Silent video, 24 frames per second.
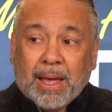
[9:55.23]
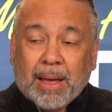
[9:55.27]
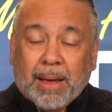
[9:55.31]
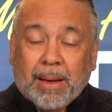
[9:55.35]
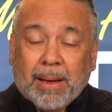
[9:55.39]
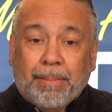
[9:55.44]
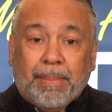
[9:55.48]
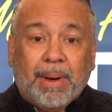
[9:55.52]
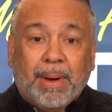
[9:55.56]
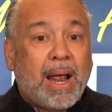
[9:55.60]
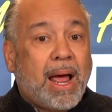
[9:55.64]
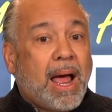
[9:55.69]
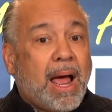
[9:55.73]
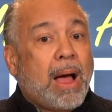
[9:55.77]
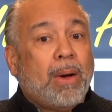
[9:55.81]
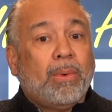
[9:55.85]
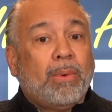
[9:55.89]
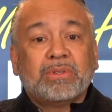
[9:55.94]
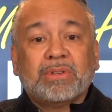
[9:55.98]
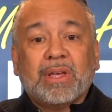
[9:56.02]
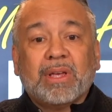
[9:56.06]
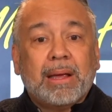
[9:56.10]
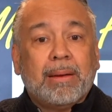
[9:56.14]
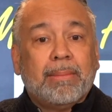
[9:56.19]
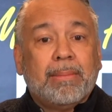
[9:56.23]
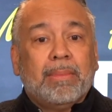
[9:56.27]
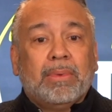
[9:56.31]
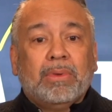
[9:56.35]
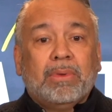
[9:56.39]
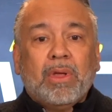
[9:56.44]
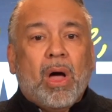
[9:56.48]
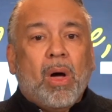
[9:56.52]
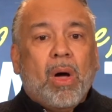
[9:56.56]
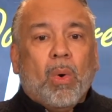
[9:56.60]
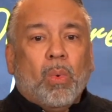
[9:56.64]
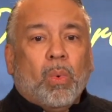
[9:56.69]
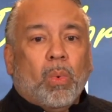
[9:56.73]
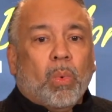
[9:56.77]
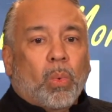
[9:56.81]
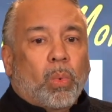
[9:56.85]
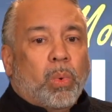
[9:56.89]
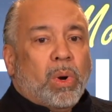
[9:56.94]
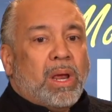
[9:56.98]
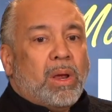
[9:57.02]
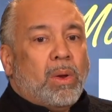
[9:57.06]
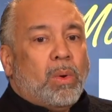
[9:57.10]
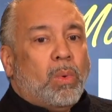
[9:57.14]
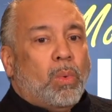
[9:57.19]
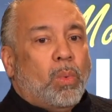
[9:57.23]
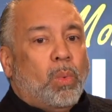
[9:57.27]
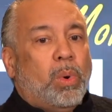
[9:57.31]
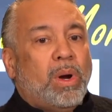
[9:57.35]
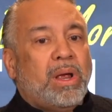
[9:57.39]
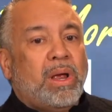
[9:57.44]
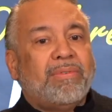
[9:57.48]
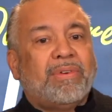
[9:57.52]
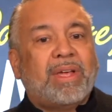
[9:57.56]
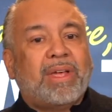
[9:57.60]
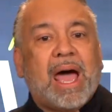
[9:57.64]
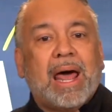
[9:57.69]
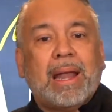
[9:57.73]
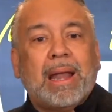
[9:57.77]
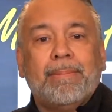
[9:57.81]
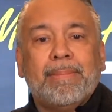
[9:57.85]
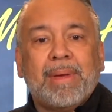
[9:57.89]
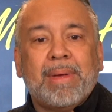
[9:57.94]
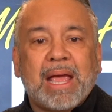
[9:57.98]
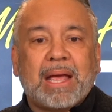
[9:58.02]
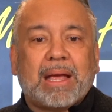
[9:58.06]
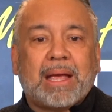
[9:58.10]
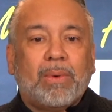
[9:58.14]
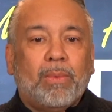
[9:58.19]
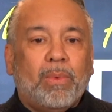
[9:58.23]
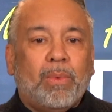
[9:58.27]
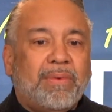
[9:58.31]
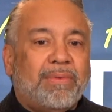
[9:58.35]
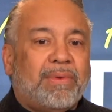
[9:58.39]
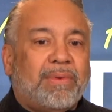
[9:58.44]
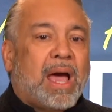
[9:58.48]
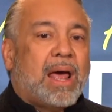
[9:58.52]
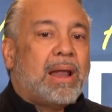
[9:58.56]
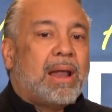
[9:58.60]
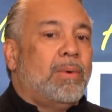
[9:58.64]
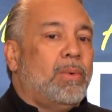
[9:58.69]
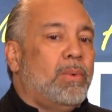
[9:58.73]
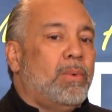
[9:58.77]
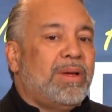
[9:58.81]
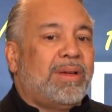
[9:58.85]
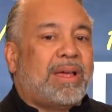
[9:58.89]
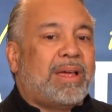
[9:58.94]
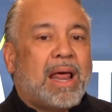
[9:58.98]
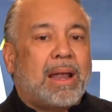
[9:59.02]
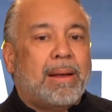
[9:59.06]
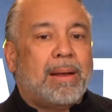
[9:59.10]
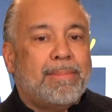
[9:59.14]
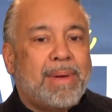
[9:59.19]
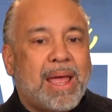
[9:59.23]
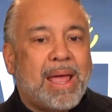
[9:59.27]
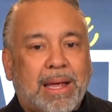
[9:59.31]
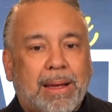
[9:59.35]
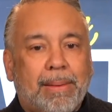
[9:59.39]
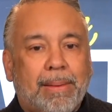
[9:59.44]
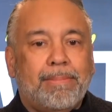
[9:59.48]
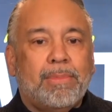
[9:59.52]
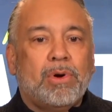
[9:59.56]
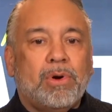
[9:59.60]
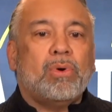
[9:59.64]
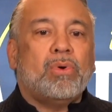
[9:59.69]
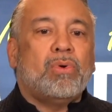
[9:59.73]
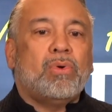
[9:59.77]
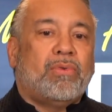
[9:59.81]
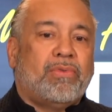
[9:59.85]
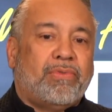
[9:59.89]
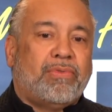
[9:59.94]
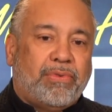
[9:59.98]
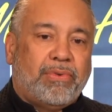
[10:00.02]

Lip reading: But I was like, no, we've got to make a move.